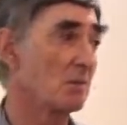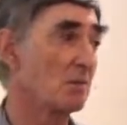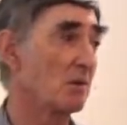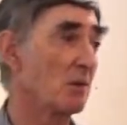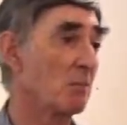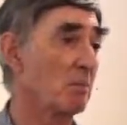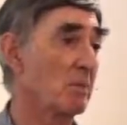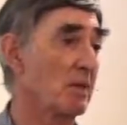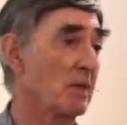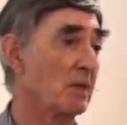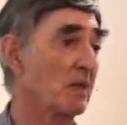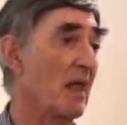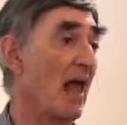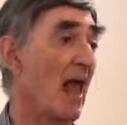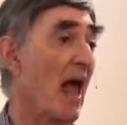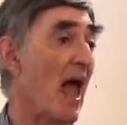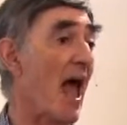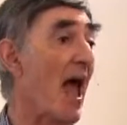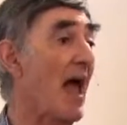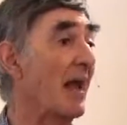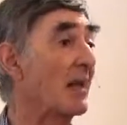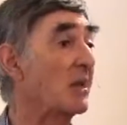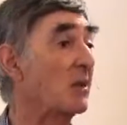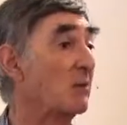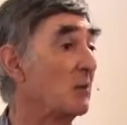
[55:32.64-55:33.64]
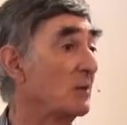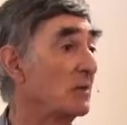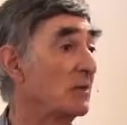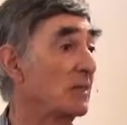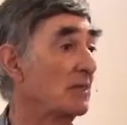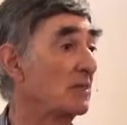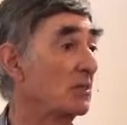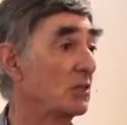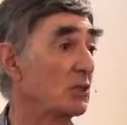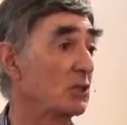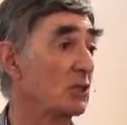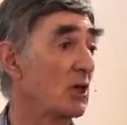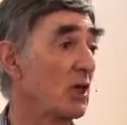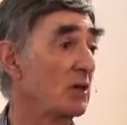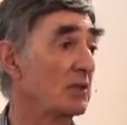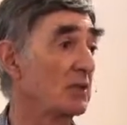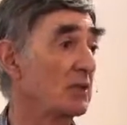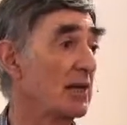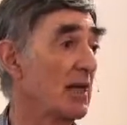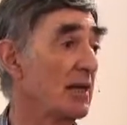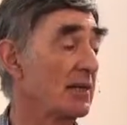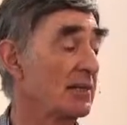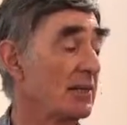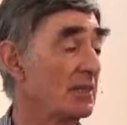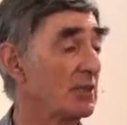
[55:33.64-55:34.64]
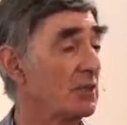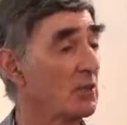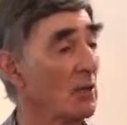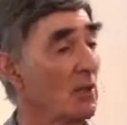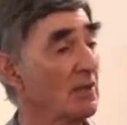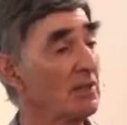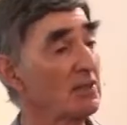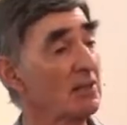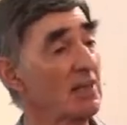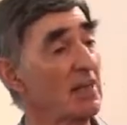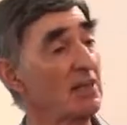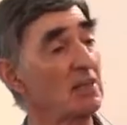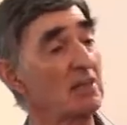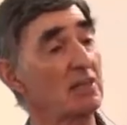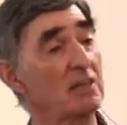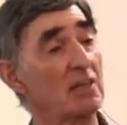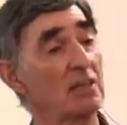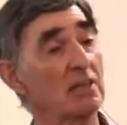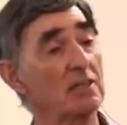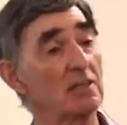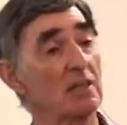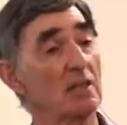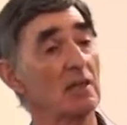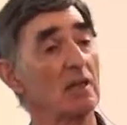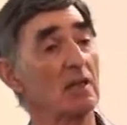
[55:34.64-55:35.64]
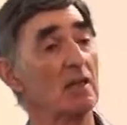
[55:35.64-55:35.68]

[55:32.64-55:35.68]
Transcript: be accurately to translate it. So I sent it